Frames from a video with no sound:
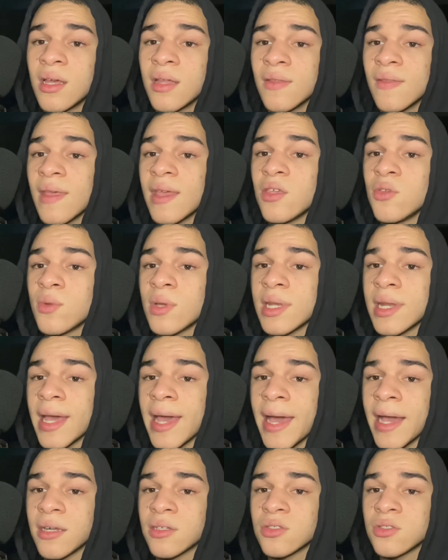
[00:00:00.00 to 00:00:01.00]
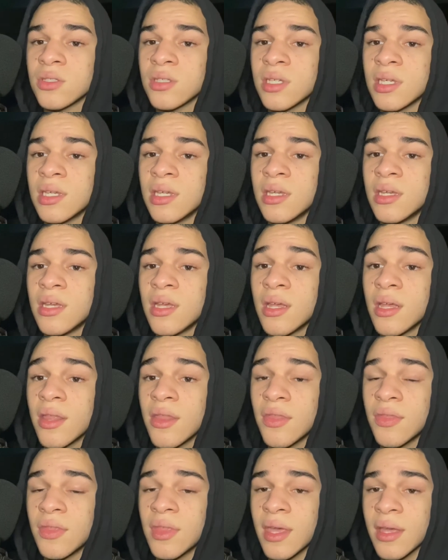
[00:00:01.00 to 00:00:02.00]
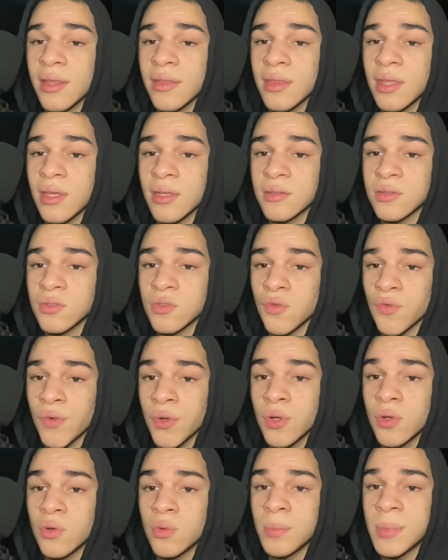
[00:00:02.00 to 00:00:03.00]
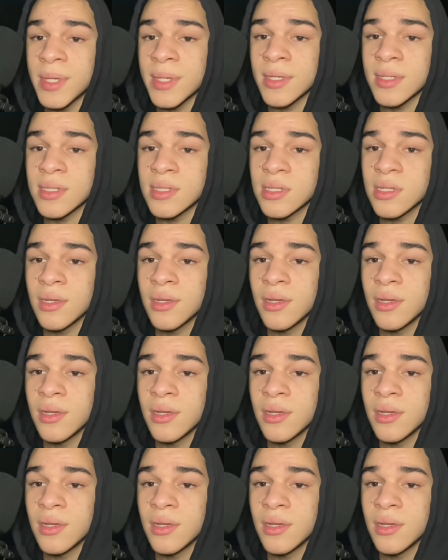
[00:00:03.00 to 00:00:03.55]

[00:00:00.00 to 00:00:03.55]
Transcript: that you can actually think things through, because